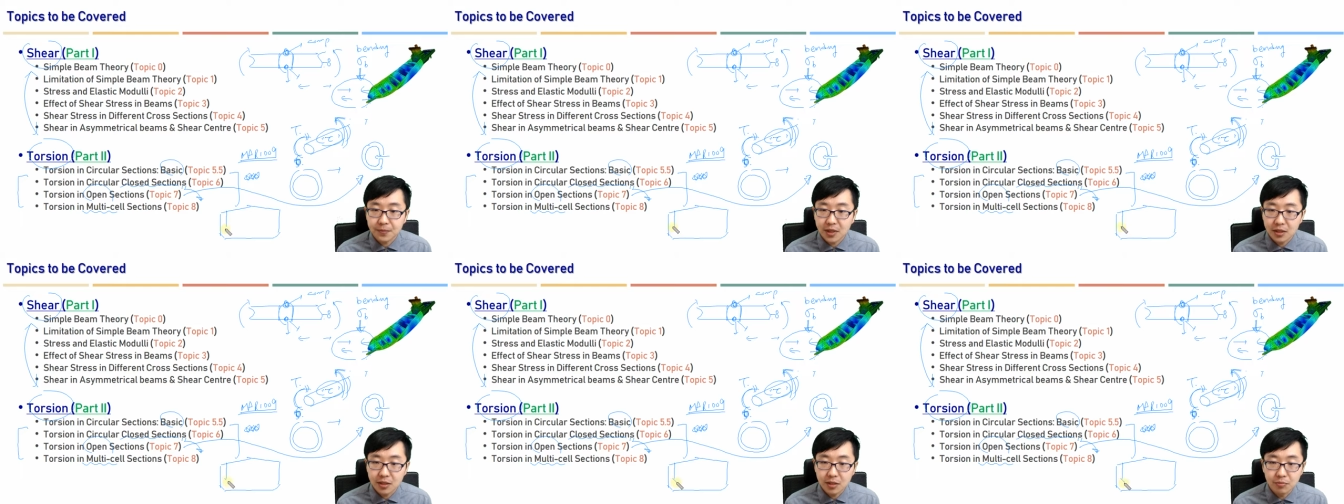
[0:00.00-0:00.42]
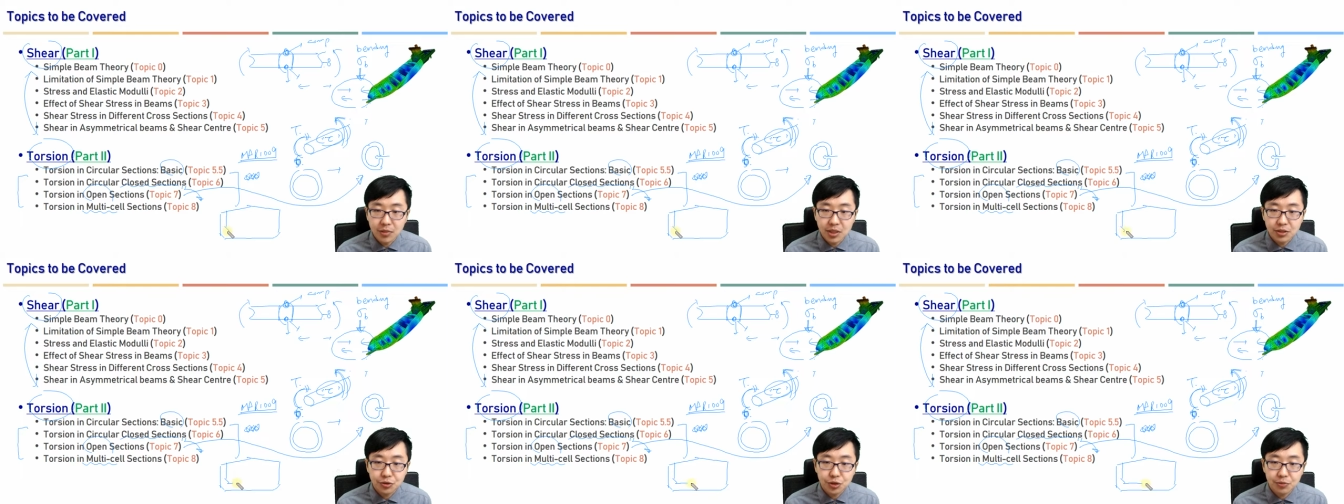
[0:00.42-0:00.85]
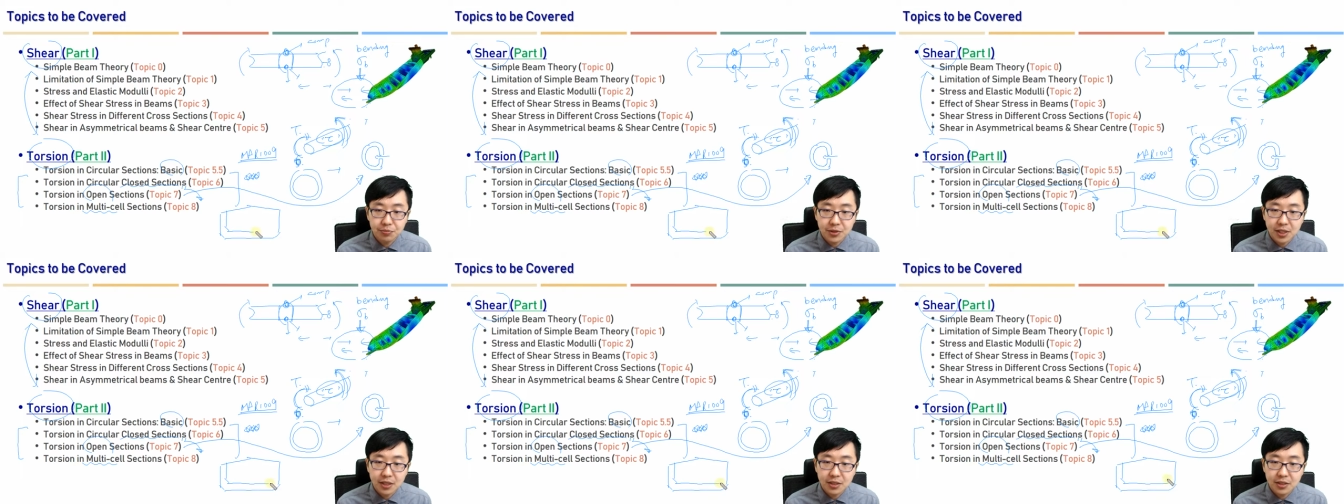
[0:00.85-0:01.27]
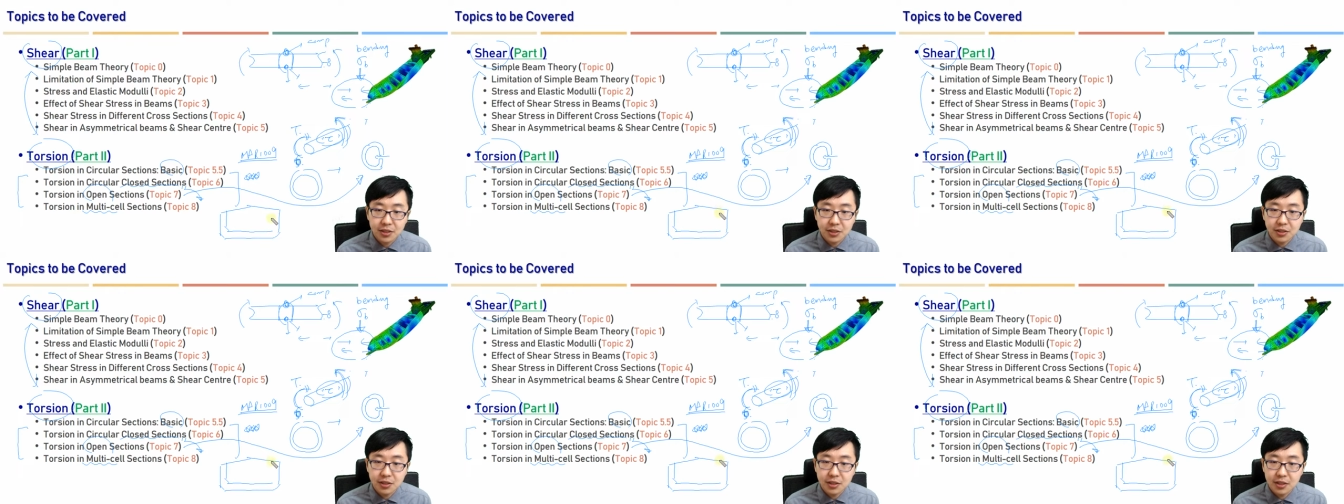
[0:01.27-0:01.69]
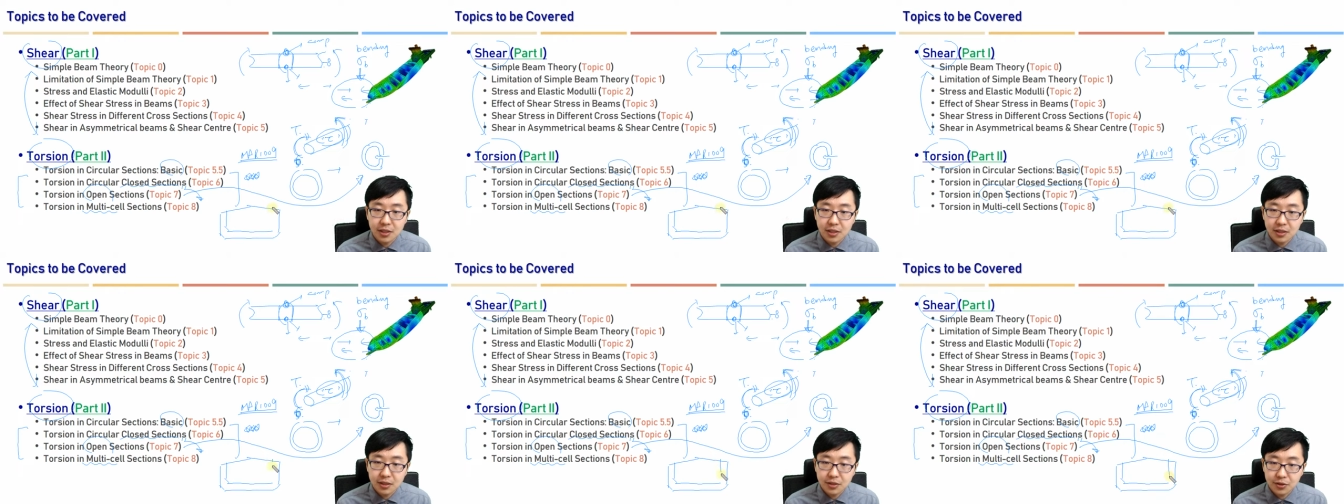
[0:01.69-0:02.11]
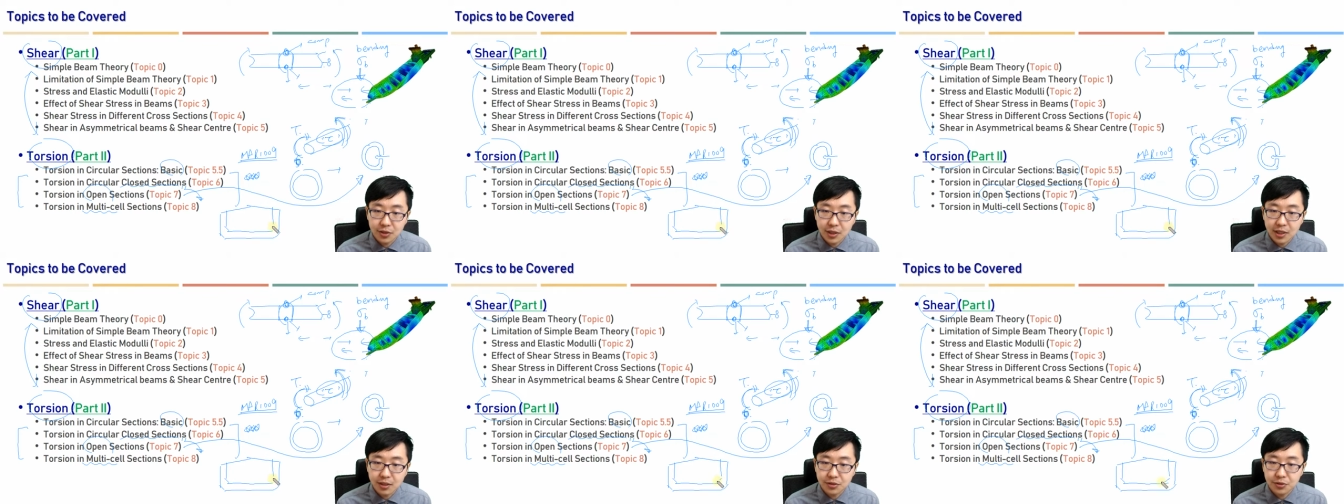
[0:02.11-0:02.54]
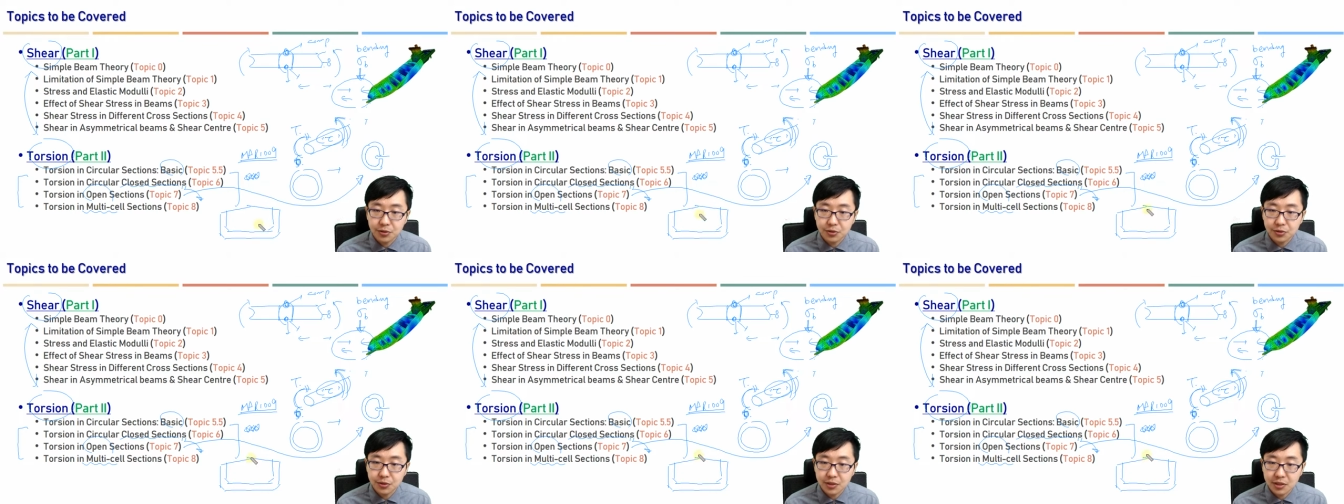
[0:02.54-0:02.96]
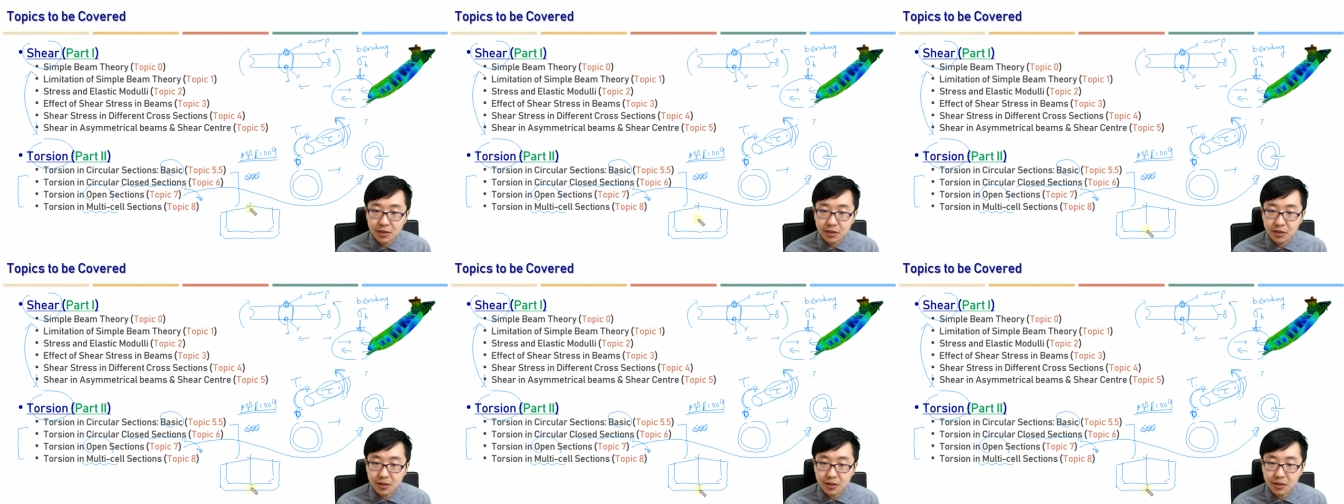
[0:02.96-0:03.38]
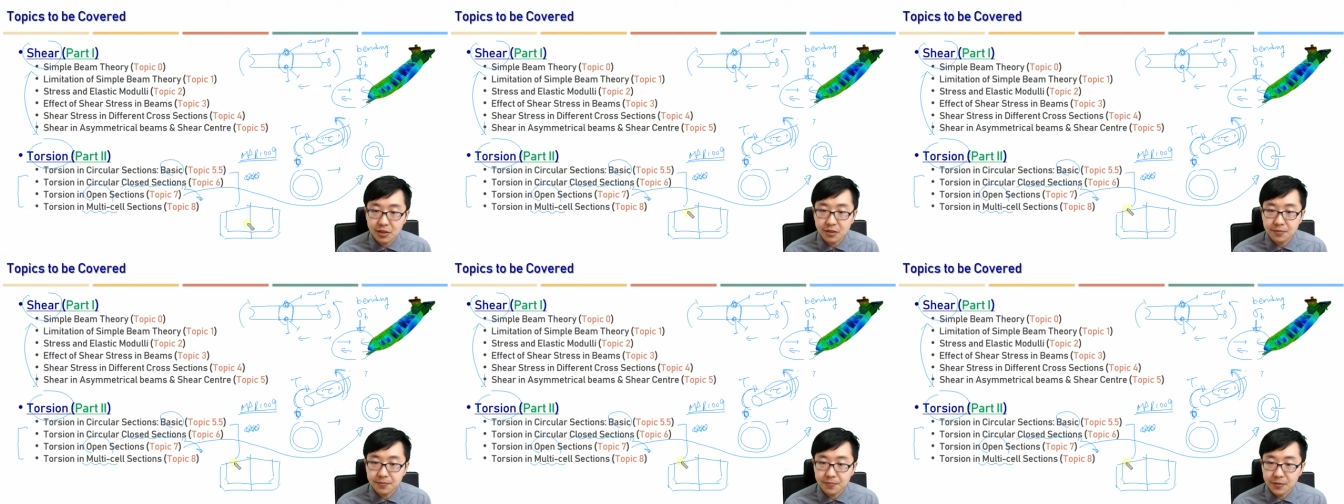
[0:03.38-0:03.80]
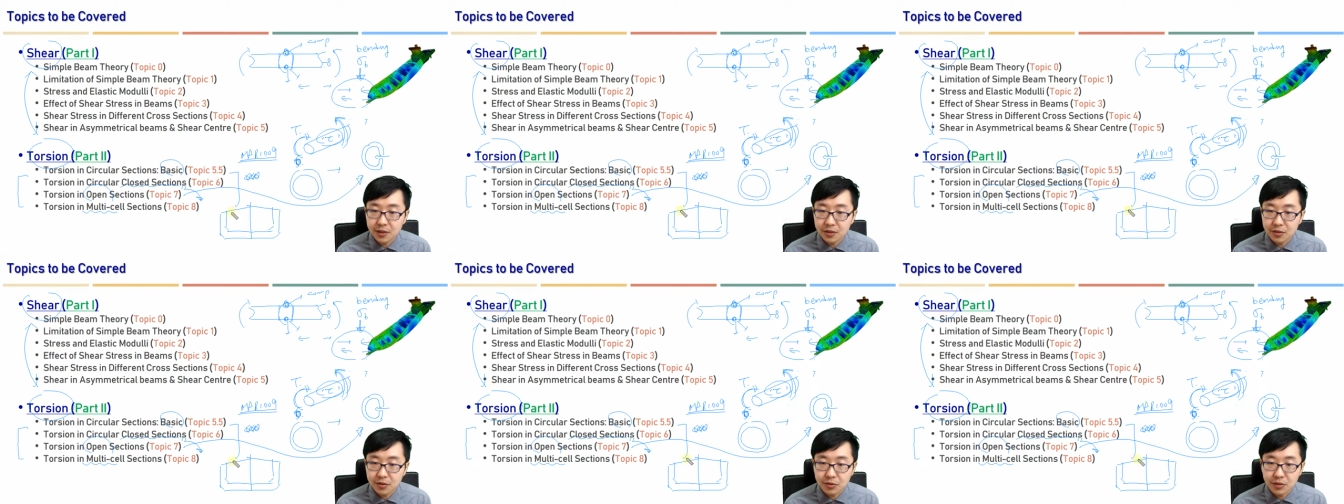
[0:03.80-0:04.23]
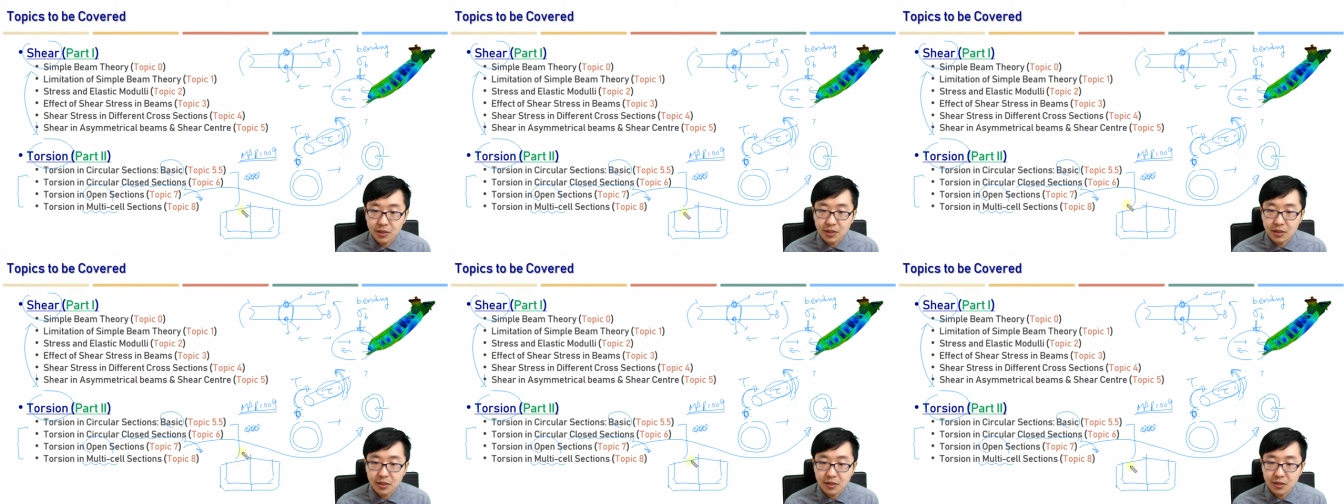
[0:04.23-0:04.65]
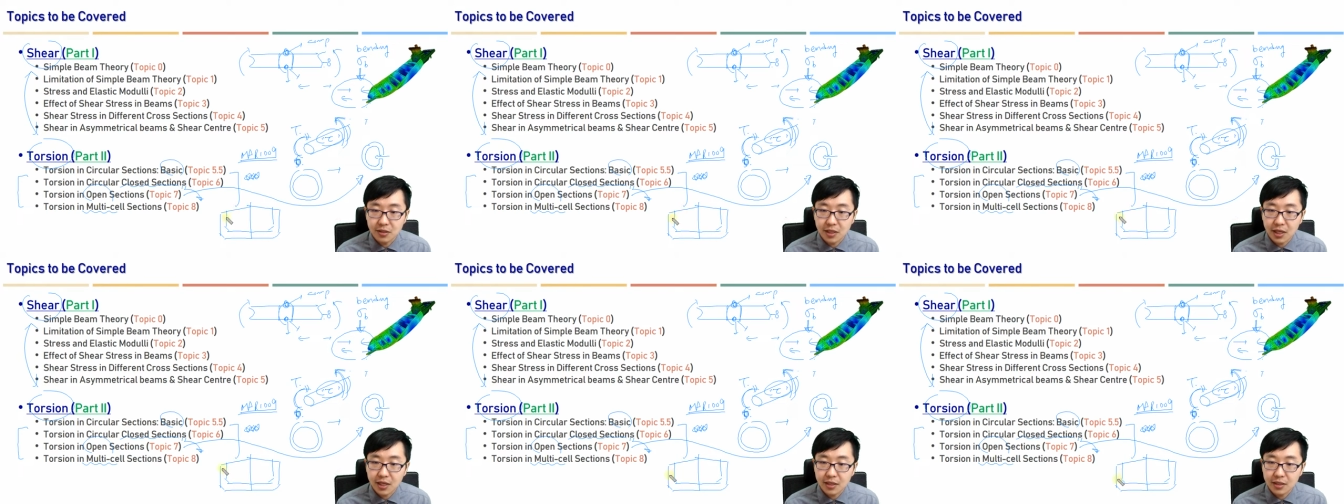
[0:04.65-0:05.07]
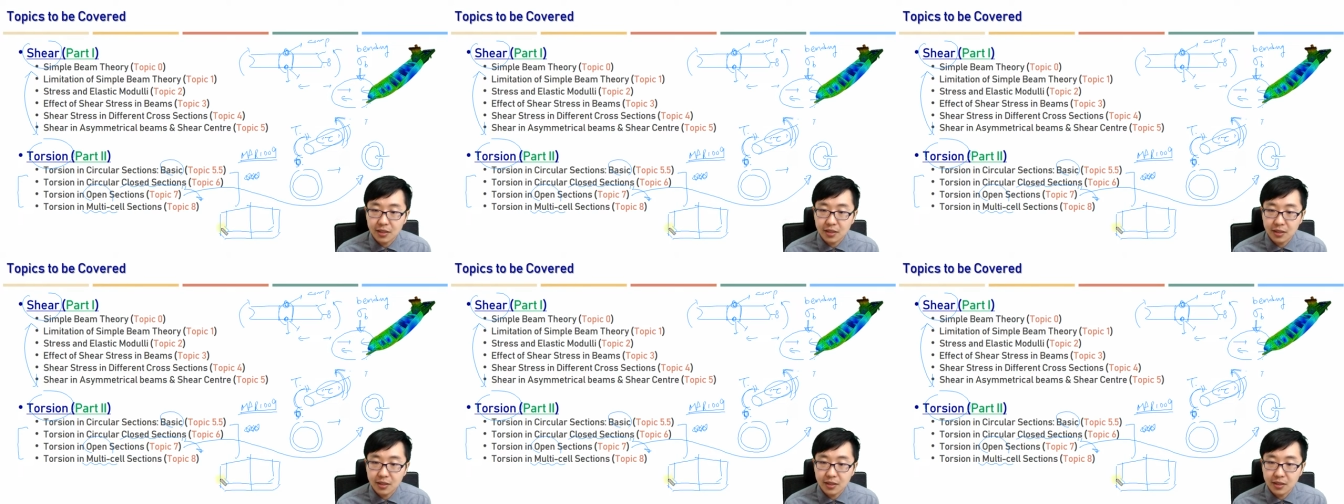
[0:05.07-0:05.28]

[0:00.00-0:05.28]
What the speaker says: the midship sections. So as you could see here, so this is the deck,